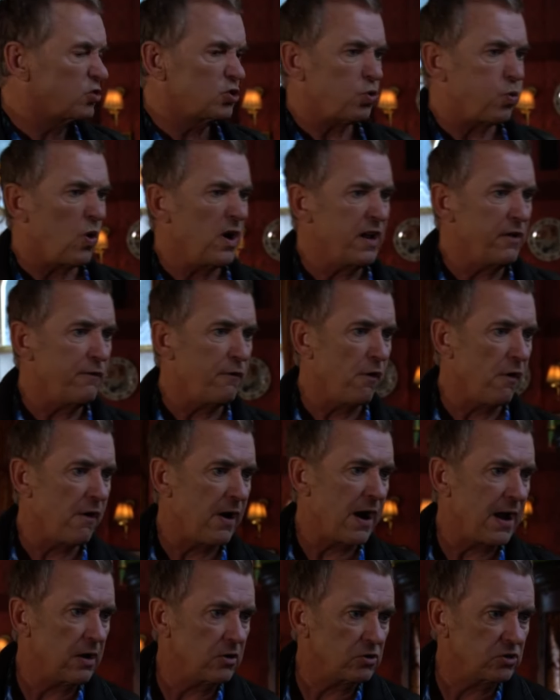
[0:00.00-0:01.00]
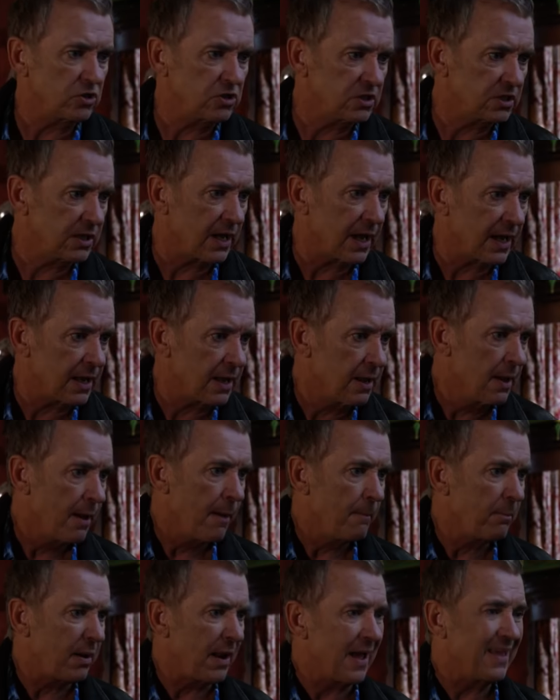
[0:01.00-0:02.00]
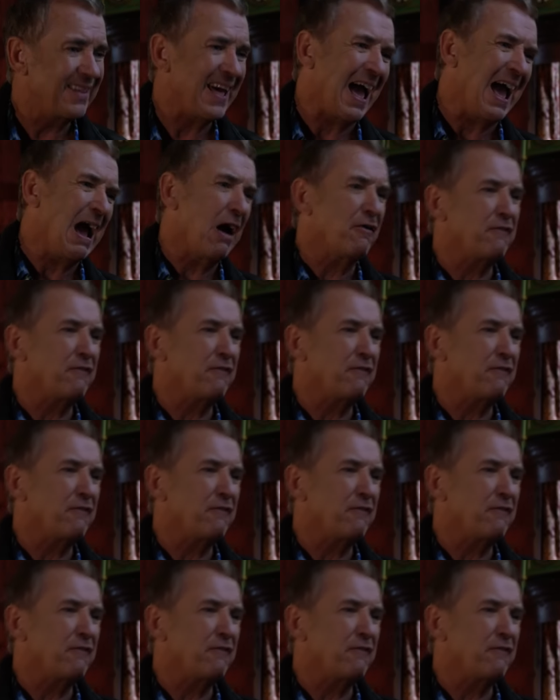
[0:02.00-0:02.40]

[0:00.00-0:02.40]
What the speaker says: 24 hours a day playing the